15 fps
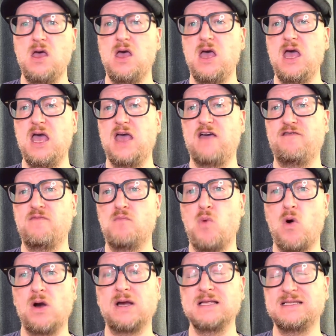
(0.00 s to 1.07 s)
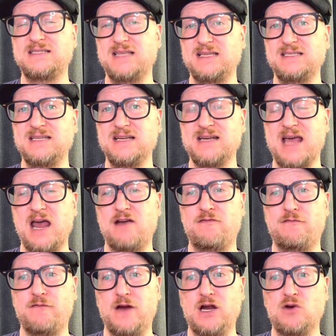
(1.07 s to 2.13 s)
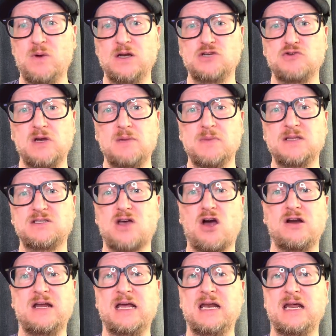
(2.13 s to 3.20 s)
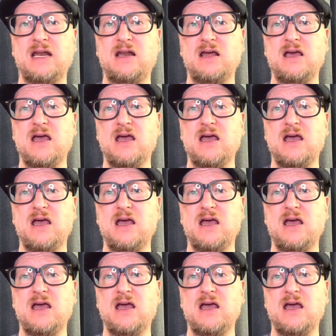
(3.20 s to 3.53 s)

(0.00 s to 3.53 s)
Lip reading: If more consistent and frequent treatments are needed,